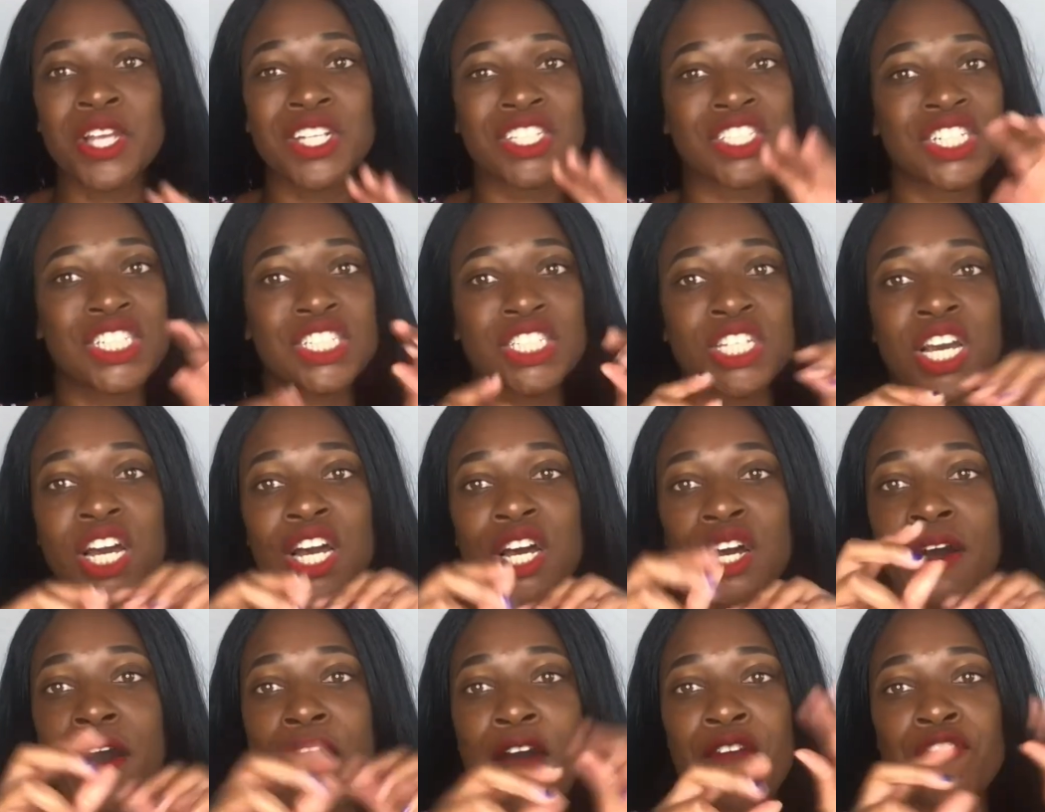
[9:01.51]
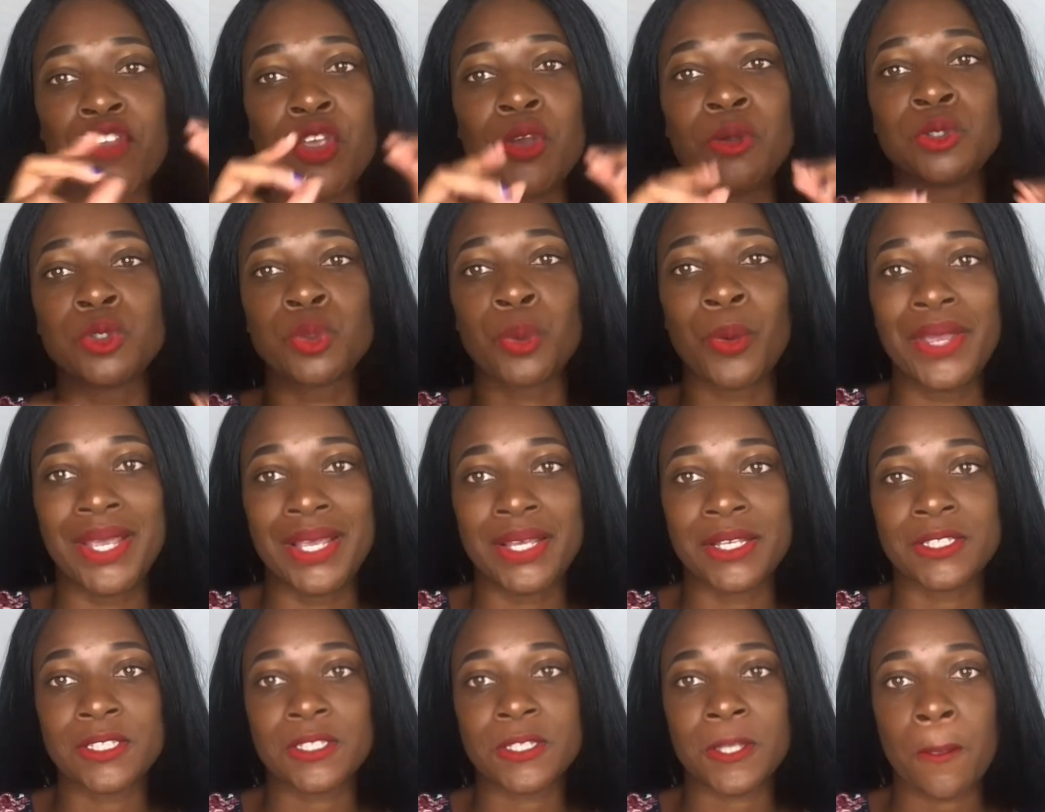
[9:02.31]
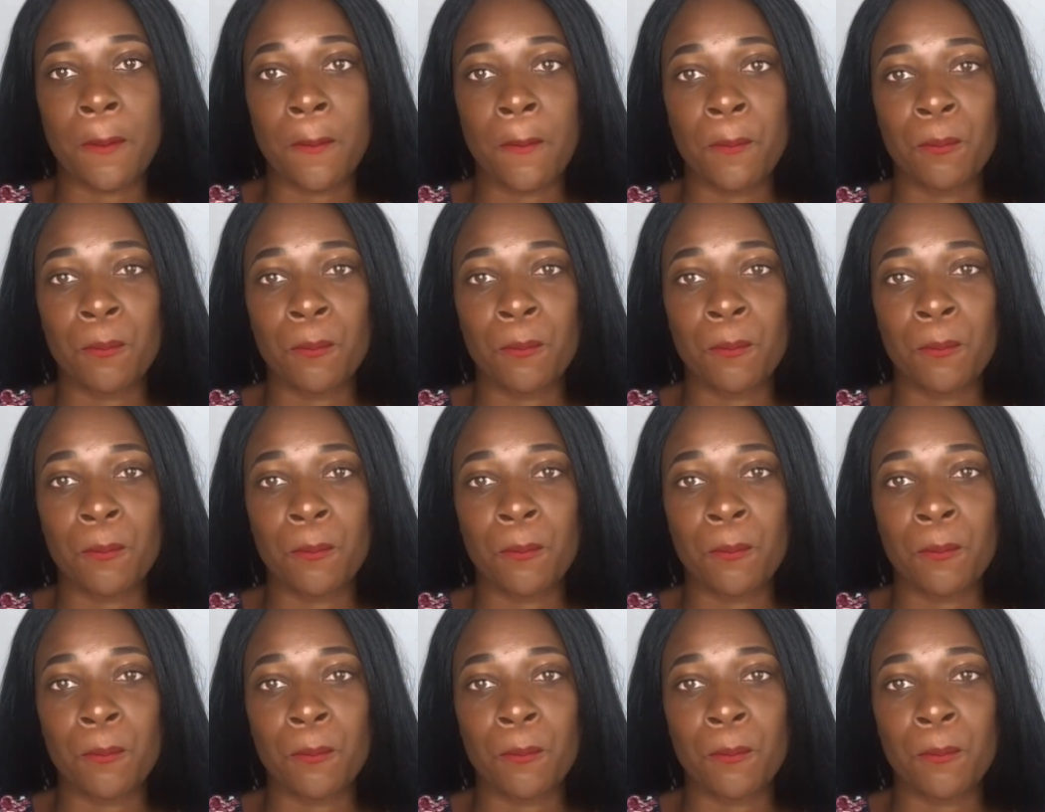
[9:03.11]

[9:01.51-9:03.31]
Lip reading: it's just a few tweaks.